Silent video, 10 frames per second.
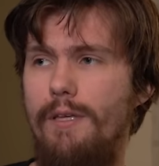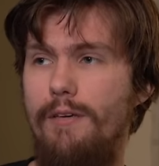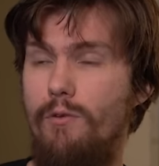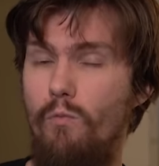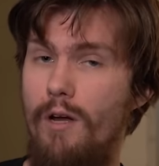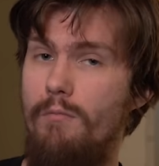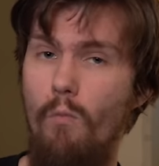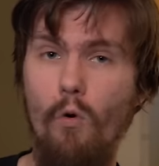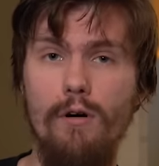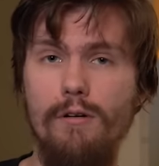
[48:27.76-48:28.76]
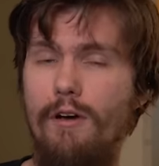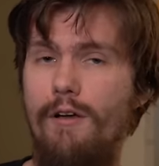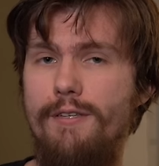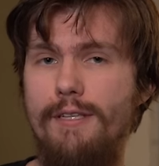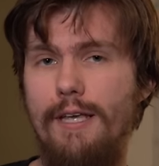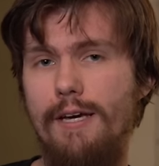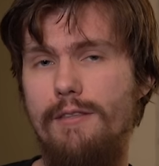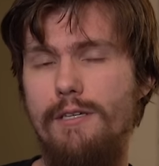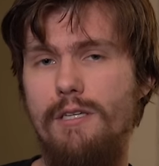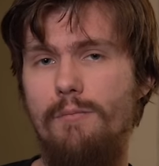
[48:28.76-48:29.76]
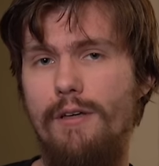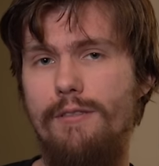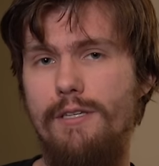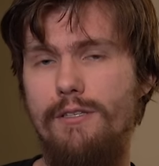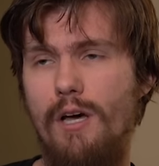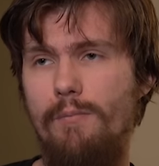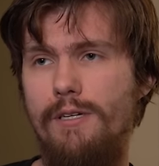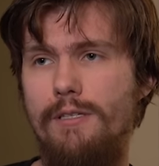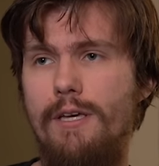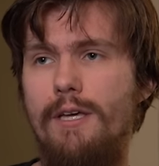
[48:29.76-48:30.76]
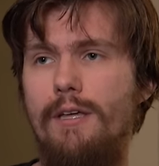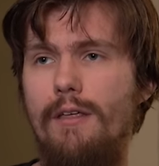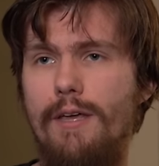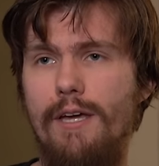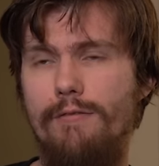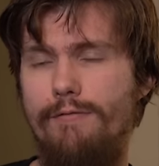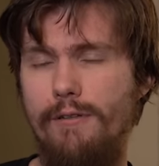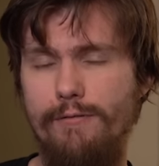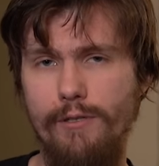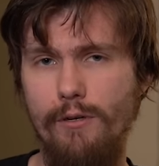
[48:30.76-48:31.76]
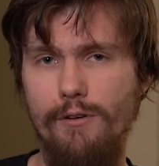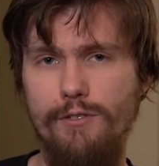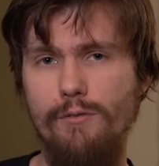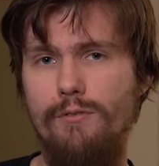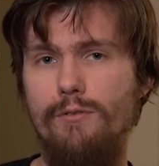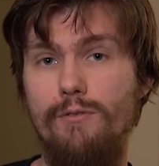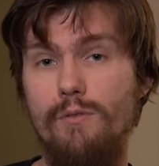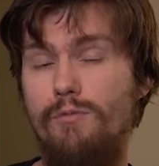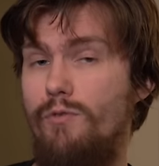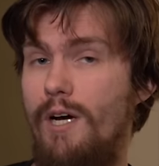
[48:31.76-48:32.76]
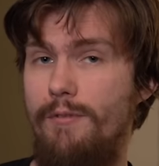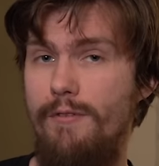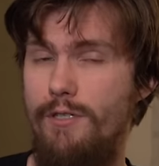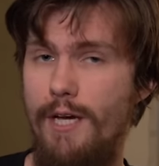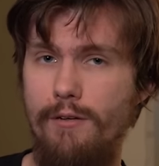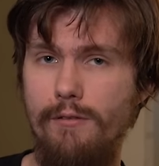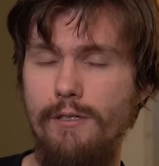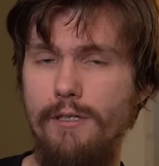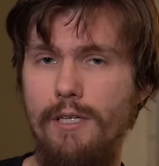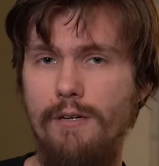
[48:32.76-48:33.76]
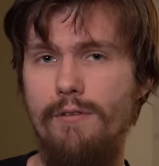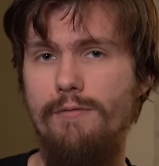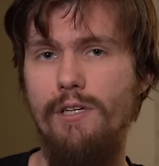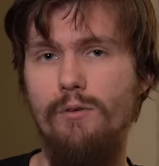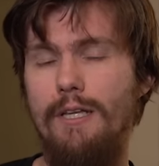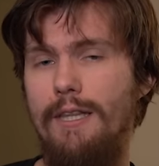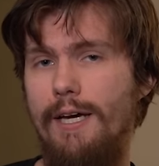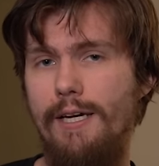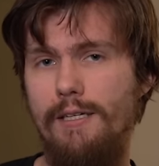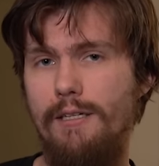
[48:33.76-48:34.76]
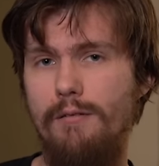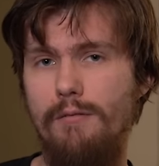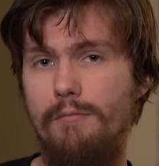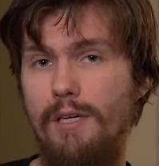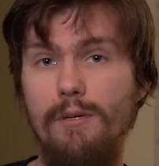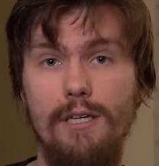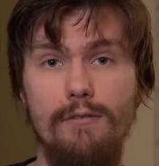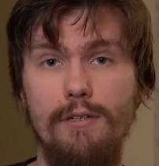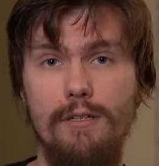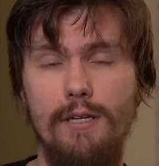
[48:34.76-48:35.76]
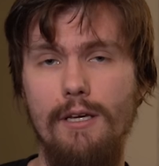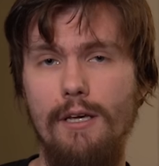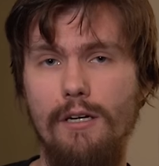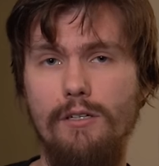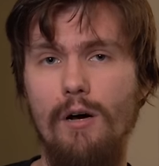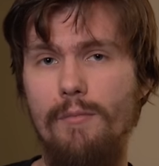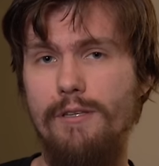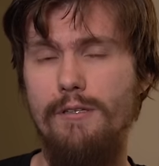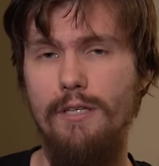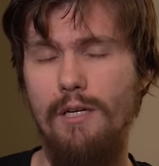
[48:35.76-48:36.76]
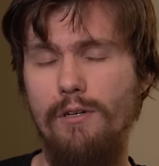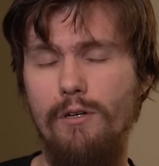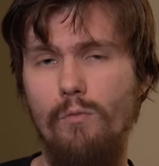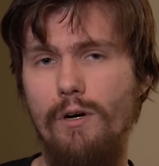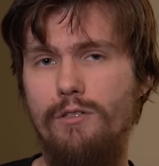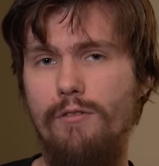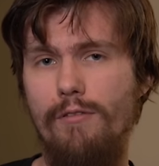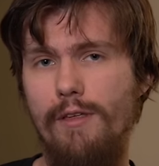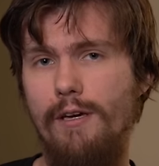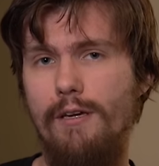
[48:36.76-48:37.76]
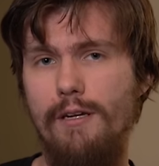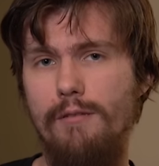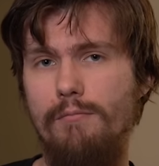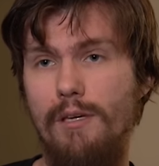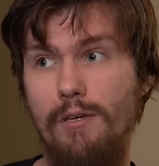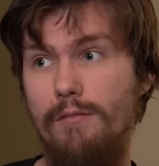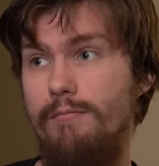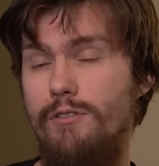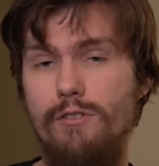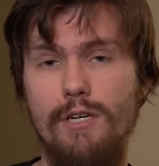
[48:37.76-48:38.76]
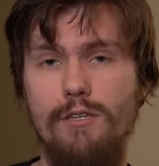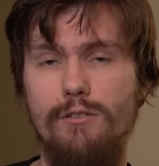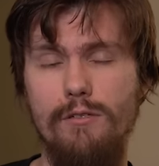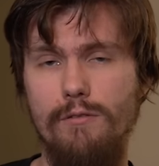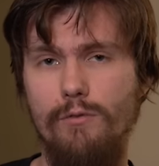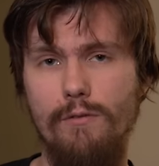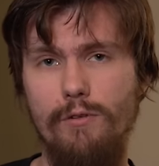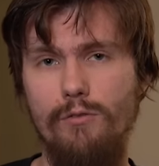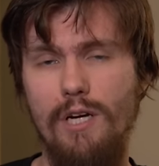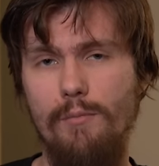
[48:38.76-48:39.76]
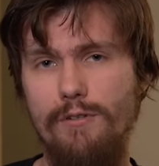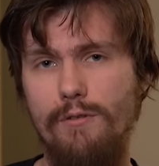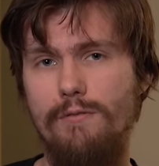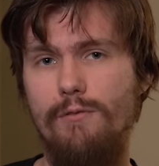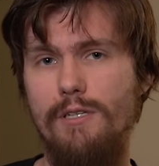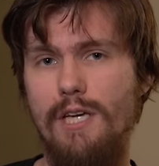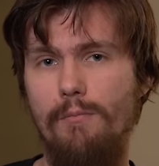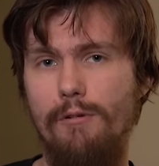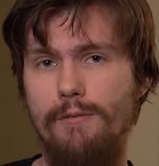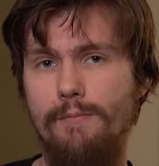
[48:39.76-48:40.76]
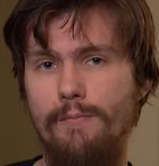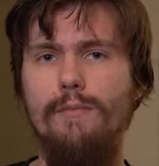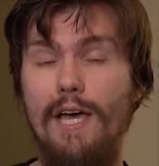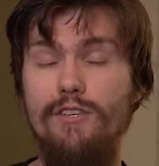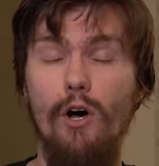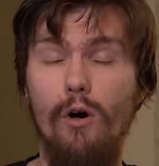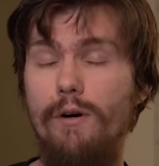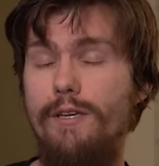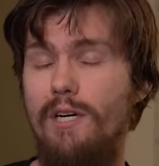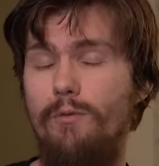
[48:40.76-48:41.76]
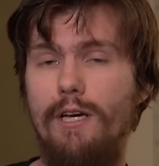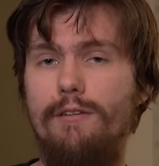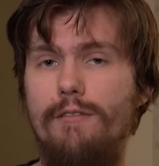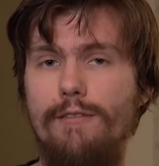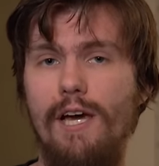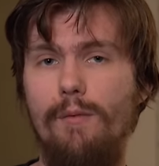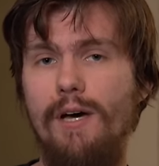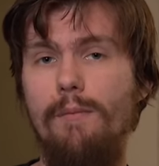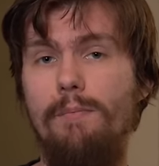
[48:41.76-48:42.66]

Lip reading: If you want more content like this about these topics, then feel free also to subscribe to the channel and give the video a like and maybe even a comment and let me know what you think and maybe suggestions for future episodes, for example. As always, I would like to thank my